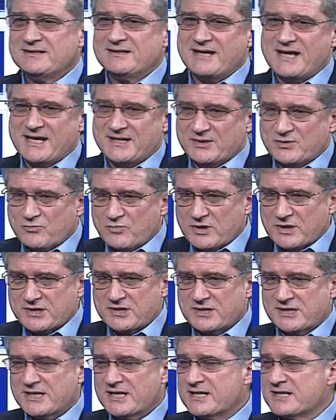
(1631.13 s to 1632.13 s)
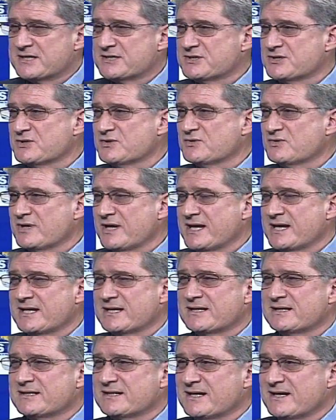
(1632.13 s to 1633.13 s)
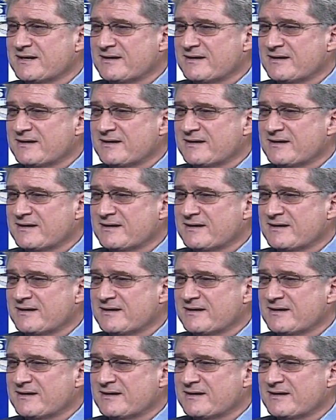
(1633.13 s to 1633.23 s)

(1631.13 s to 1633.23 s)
and the work you're going to do. And